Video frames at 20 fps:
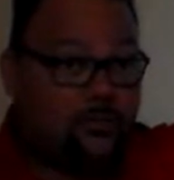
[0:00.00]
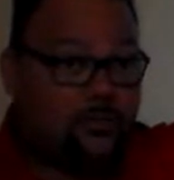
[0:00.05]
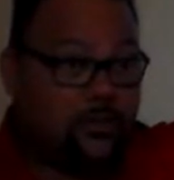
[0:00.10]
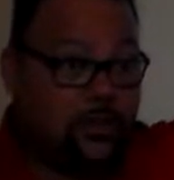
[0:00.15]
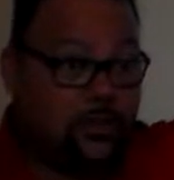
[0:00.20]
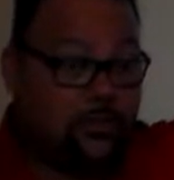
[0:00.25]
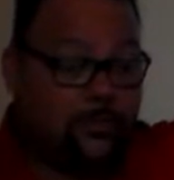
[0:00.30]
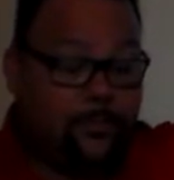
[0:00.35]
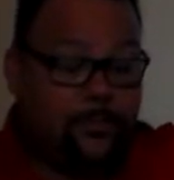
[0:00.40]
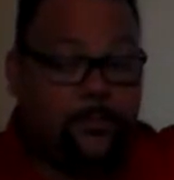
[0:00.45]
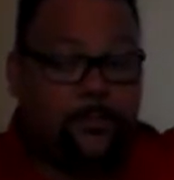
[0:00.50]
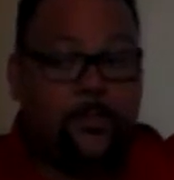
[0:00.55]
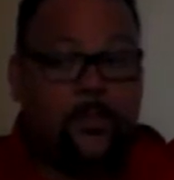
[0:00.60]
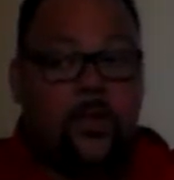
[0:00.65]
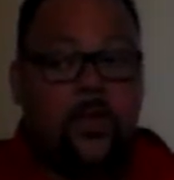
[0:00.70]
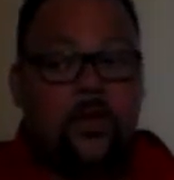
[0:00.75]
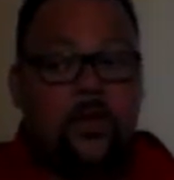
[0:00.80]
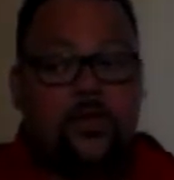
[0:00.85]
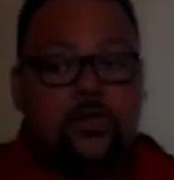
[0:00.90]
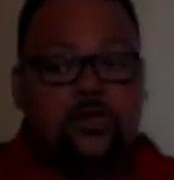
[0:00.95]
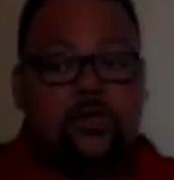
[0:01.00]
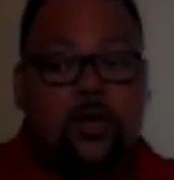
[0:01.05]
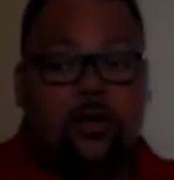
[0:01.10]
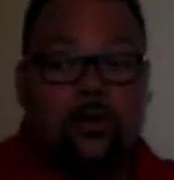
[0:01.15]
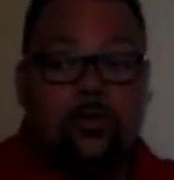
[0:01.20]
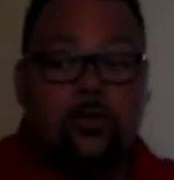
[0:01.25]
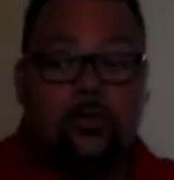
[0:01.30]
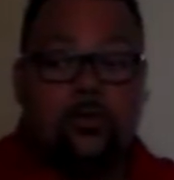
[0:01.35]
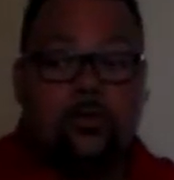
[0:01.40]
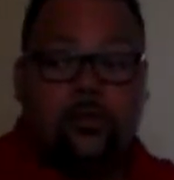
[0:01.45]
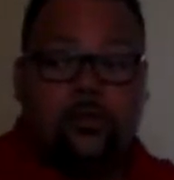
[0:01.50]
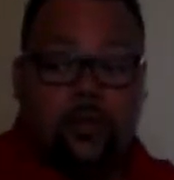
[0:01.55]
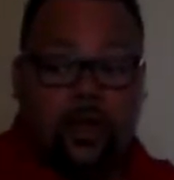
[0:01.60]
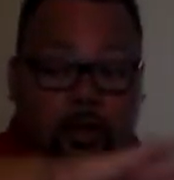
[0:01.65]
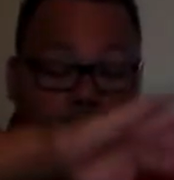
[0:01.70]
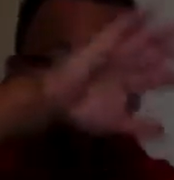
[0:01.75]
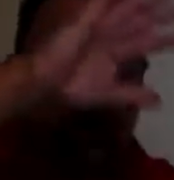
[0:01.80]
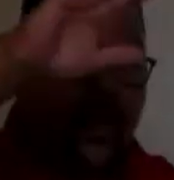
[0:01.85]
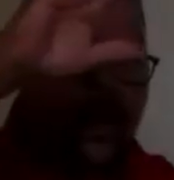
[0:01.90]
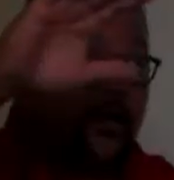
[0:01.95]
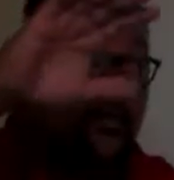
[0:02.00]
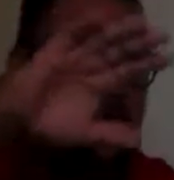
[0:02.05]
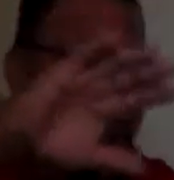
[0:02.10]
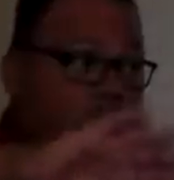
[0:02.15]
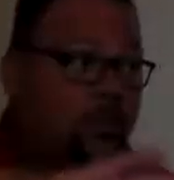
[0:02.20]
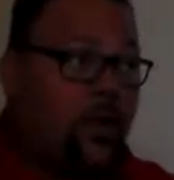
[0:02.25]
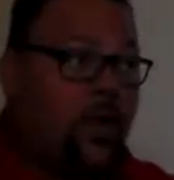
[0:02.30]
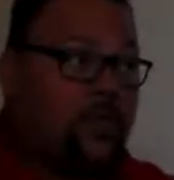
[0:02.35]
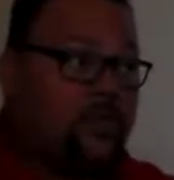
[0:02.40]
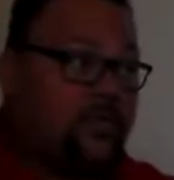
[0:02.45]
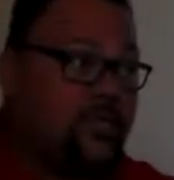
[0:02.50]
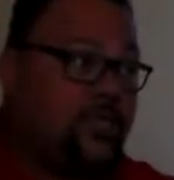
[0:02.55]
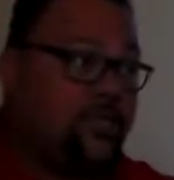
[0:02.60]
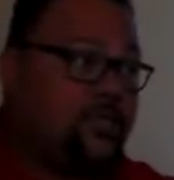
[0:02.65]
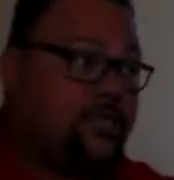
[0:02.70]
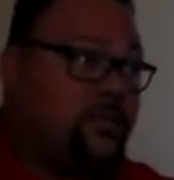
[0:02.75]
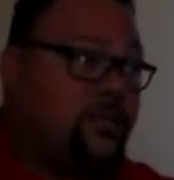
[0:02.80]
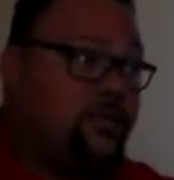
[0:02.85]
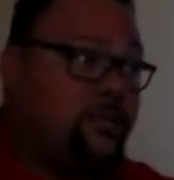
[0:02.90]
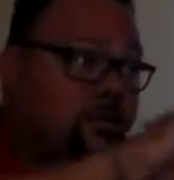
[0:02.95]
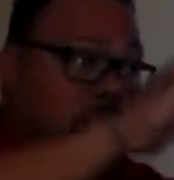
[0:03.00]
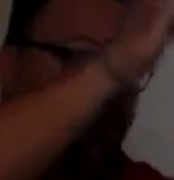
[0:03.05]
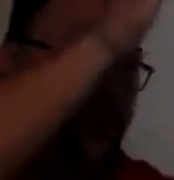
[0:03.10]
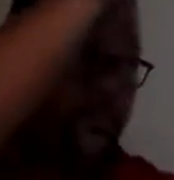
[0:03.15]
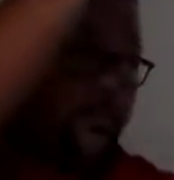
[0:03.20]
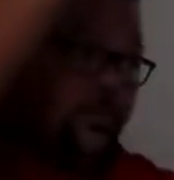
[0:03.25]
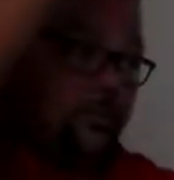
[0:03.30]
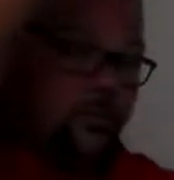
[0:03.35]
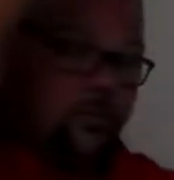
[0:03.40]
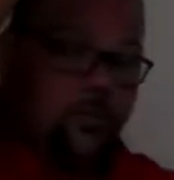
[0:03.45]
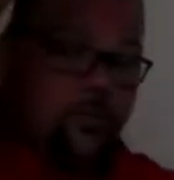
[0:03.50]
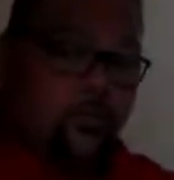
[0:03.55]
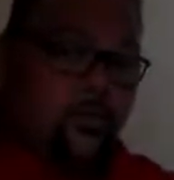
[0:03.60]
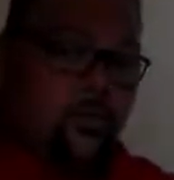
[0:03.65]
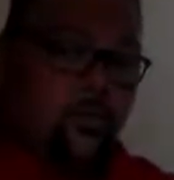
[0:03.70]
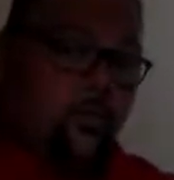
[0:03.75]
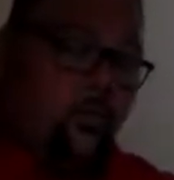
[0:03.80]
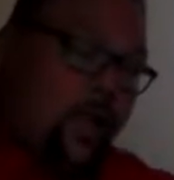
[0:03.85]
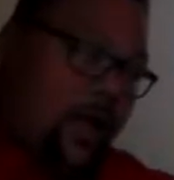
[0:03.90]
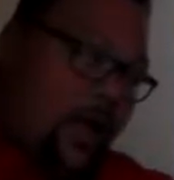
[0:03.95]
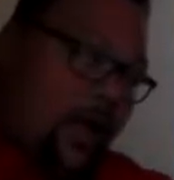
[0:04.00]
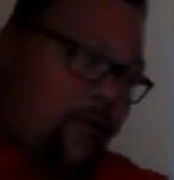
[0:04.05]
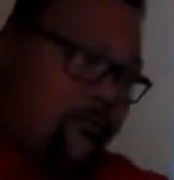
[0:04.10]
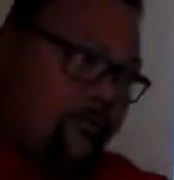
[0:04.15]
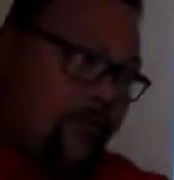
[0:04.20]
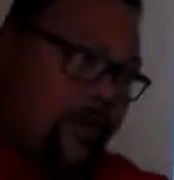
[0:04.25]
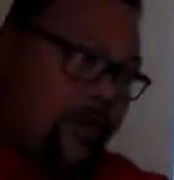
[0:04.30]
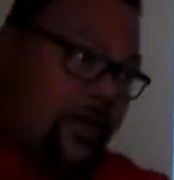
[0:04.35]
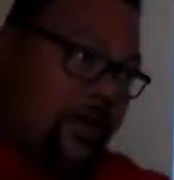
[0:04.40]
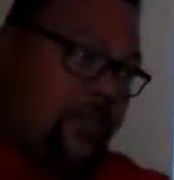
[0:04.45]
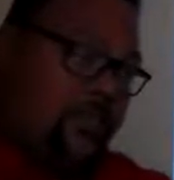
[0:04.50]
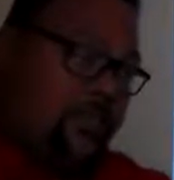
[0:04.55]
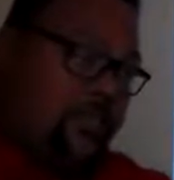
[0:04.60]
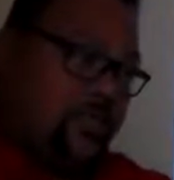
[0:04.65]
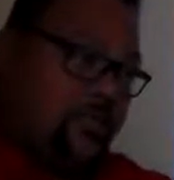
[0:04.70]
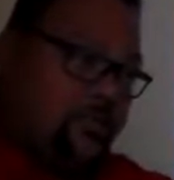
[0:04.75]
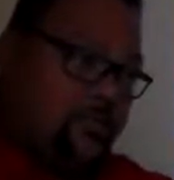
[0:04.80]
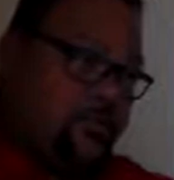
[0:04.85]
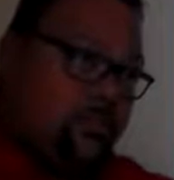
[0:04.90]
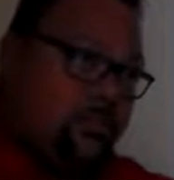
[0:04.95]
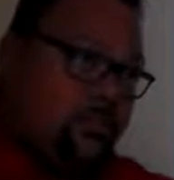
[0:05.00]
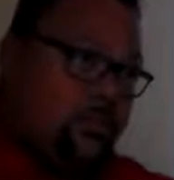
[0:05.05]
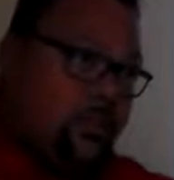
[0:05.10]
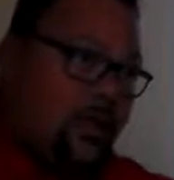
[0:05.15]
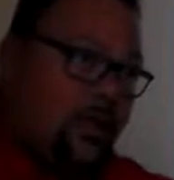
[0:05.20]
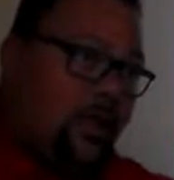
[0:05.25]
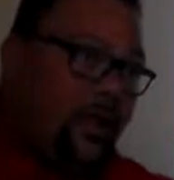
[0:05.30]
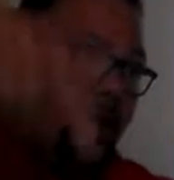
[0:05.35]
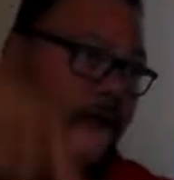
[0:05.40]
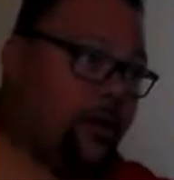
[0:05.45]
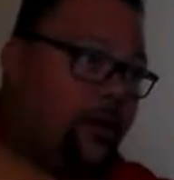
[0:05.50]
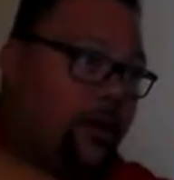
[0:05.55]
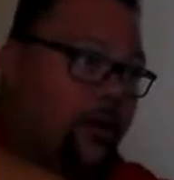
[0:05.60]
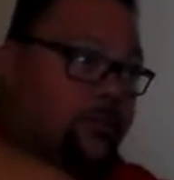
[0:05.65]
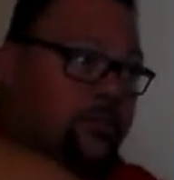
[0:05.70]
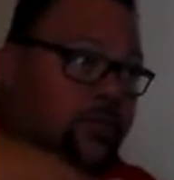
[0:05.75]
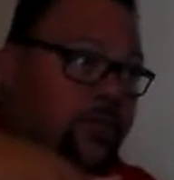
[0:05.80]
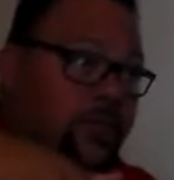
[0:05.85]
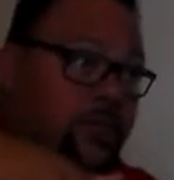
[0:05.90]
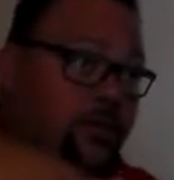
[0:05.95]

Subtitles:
See? So therein lies the process. Ventilation, air comes